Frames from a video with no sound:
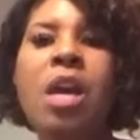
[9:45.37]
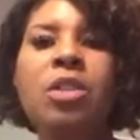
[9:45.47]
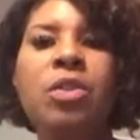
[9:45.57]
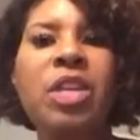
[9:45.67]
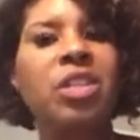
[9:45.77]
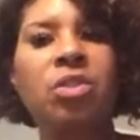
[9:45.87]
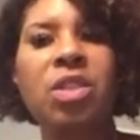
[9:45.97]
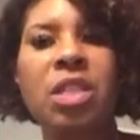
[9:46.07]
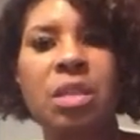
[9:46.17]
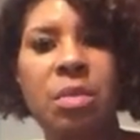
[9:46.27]
So these are
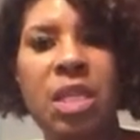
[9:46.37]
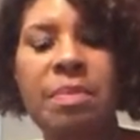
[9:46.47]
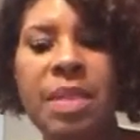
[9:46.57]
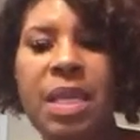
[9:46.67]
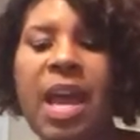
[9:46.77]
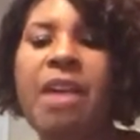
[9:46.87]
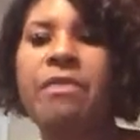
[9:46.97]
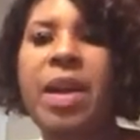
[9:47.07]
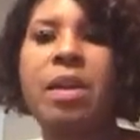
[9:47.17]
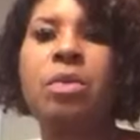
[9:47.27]
just some tips that I
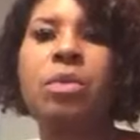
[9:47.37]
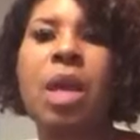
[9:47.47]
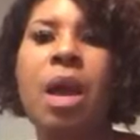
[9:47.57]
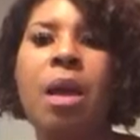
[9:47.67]
found